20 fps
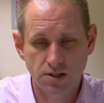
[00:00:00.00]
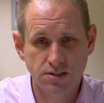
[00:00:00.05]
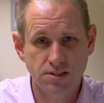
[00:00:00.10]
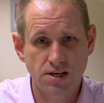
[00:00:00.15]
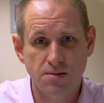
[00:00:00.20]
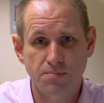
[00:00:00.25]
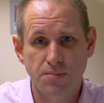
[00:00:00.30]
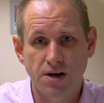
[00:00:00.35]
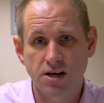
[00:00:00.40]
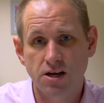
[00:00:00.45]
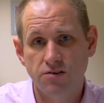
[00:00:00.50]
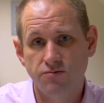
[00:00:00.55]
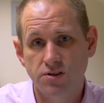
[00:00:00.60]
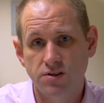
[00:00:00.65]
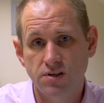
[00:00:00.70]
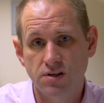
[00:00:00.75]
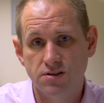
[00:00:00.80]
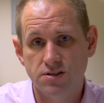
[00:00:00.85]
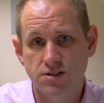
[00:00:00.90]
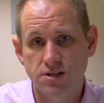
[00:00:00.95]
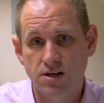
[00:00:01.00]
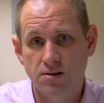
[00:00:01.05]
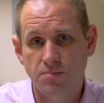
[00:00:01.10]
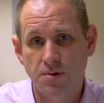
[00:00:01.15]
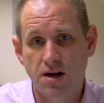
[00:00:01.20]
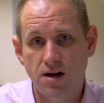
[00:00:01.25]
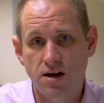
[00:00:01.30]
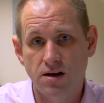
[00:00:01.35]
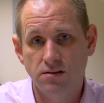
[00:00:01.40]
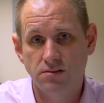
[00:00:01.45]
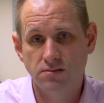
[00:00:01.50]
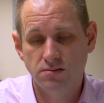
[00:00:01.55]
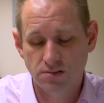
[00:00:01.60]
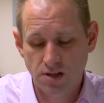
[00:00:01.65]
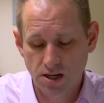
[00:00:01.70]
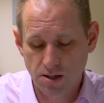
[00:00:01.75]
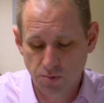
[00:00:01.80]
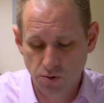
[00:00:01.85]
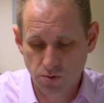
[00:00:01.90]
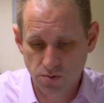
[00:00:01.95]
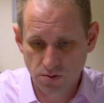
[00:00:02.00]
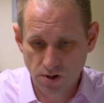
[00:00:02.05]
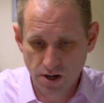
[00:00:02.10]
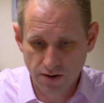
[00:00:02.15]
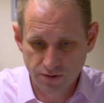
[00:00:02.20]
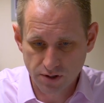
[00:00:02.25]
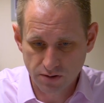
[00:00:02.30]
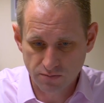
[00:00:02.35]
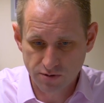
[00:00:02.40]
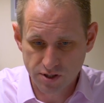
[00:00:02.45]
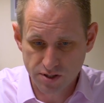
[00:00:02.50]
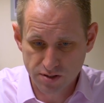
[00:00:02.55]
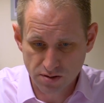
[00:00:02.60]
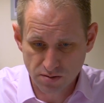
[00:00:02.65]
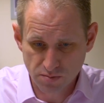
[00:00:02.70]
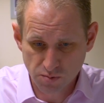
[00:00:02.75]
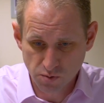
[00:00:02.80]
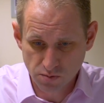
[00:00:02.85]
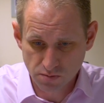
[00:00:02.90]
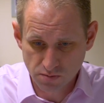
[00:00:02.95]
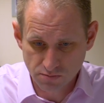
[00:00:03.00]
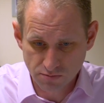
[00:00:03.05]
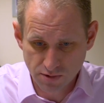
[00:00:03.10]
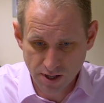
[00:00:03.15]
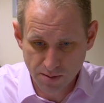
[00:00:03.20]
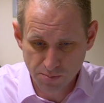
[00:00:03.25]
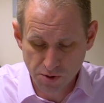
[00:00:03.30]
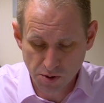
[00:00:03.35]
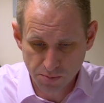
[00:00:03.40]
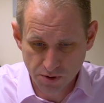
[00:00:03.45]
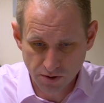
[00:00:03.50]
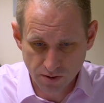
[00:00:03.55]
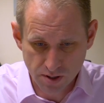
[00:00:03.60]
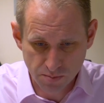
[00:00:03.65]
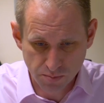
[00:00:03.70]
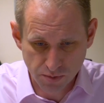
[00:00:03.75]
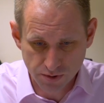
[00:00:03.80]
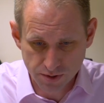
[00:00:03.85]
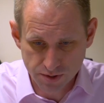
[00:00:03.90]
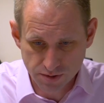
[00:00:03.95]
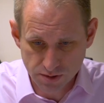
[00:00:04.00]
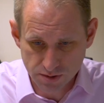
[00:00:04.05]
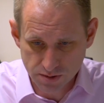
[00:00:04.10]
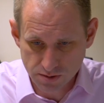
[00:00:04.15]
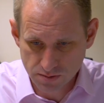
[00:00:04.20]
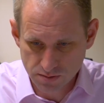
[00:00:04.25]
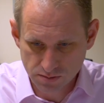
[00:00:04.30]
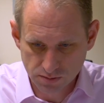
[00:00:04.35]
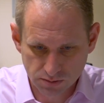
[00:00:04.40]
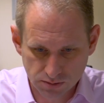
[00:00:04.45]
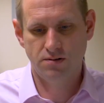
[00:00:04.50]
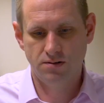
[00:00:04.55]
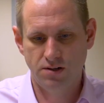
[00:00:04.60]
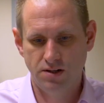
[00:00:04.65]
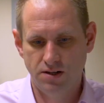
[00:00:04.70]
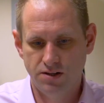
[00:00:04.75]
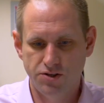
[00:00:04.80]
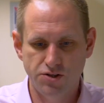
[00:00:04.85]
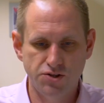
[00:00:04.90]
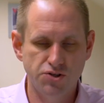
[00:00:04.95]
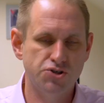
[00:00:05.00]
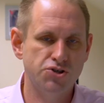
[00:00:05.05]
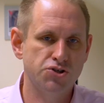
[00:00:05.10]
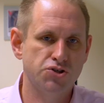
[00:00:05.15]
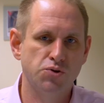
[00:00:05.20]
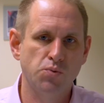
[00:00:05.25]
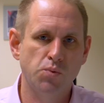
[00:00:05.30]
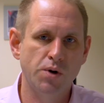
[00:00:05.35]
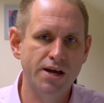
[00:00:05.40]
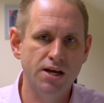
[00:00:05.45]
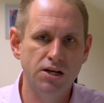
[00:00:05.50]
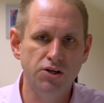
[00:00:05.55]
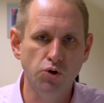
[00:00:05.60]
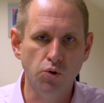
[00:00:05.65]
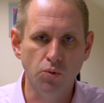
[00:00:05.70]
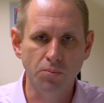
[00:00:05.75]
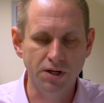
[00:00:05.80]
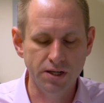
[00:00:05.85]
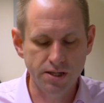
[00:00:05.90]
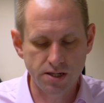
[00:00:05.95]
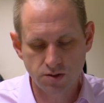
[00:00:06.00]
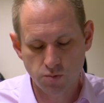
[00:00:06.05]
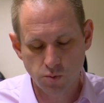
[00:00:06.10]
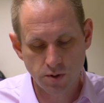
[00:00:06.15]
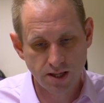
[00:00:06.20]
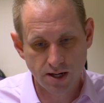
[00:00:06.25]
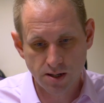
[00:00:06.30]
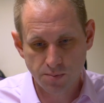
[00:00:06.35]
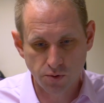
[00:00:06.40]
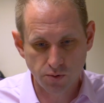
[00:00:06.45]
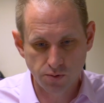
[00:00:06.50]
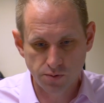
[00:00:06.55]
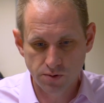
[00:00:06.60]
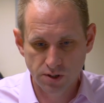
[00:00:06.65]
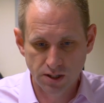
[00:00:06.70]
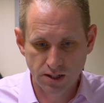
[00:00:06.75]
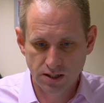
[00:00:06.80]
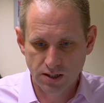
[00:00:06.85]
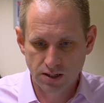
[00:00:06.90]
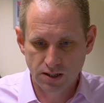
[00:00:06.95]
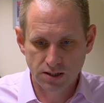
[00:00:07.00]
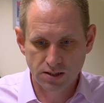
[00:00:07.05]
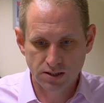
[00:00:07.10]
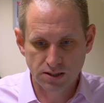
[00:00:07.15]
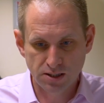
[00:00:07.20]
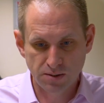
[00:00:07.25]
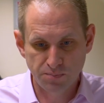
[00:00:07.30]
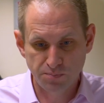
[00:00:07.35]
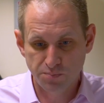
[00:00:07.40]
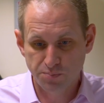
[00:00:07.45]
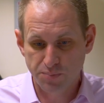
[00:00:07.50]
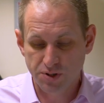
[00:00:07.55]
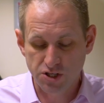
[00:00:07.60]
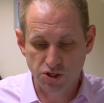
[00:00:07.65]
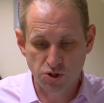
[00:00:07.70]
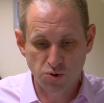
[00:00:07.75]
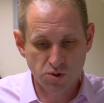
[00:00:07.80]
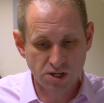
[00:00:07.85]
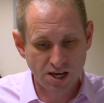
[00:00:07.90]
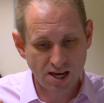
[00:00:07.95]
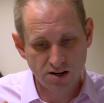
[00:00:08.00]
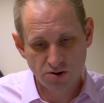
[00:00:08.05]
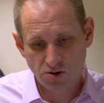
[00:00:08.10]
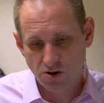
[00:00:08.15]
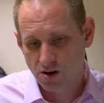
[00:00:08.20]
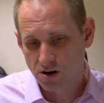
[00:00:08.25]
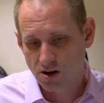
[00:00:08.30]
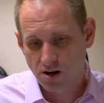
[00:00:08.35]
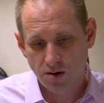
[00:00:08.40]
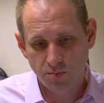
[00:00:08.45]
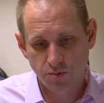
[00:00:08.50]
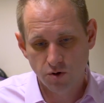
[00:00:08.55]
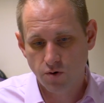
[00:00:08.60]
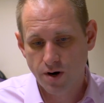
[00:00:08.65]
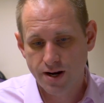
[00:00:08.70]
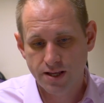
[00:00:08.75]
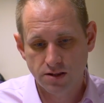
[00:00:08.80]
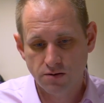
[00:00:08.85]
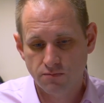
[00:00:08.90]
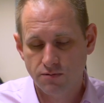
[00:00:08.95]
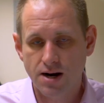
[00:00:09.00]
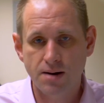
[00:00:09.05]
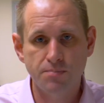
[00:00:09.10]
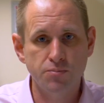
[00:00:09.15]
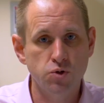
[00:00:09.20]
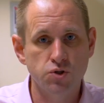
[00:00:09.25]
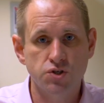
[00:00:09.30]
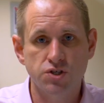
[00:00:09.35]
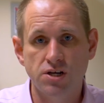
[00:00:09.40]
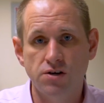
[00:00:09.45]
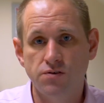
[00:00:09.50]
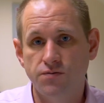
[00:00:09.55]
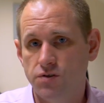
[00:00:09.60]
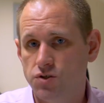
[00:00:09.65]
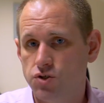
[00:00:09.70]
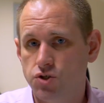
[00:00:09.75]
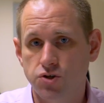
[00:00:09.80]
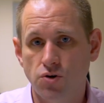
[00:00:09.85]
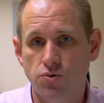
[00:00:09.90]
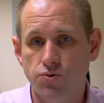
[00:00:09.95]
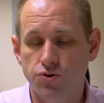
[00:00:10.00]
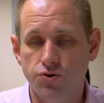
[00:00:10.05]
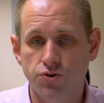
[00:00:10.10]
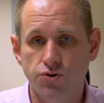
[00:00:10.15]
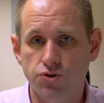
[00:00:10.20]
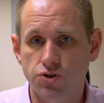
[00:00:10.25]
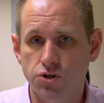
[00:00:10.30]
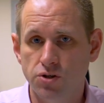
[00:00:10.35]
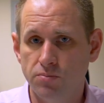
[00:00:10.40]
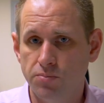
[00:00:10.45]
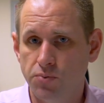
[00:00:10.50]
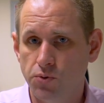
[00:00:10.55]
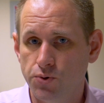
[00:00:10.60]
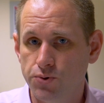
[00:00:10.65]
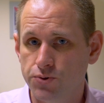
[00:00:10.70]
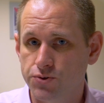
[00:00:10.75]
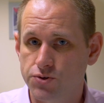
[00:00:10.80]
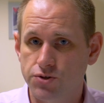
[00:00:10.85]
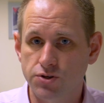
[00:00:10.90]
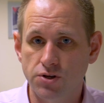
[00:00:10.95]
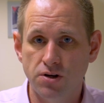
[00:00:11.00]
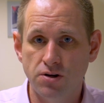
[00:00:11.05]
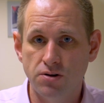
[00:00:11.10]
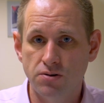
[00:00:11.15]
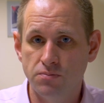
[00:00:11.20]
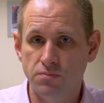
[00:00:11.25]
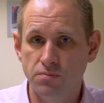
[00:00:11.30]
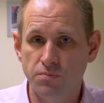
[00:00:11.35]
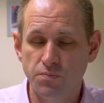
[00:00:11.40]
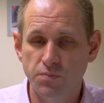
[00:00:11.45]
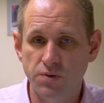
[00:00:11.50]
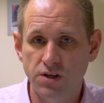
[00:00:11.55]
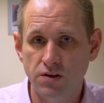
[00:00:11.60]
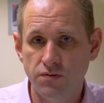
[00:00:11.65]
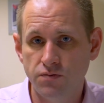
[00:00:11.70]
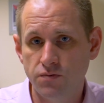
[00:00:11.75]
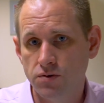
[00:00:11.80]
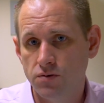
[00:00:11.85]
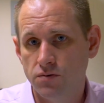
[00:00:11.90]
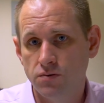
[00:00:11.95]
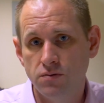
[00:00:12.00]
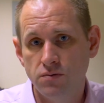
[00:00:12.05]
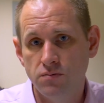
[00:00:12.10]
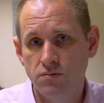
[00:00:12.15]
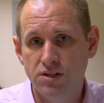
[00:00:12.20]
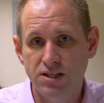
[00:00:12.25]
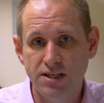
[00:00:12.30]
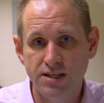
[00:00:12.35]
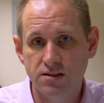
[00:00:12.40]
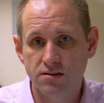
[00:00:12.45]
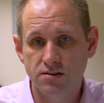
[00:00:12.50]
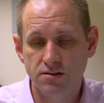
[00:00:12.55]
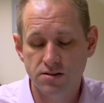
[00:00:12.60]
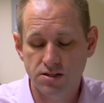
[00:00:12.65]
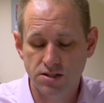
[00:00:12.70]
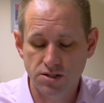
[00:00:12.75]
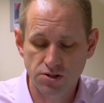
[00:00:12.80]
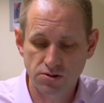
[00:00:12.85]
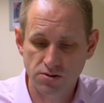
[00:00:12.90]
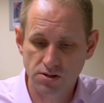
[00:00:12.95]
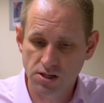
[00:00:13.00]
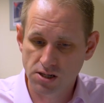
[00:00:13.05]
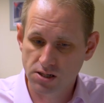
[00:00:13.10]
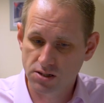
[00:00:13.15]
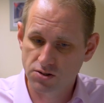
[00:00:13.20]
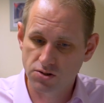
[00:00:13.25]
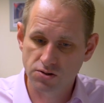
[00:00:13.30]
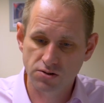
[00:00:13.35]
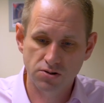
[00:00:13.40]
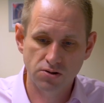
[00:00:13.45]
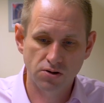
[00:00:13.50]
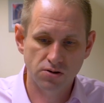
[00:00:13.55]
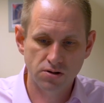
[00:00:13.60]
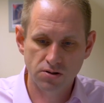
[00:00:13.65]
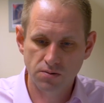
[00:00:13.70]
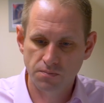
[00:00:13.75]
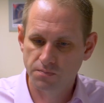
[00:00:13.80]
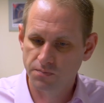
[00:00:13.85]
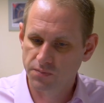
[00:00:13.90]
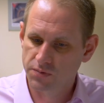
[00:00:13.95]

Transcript: I take back everything I said about Apple having reasonable RAM upgrade prices. This is just the way it normally is with Apple. But you cannot upgrade the RAM yourself. It's soldered onto the board. So if you need 32 gigs, you've got to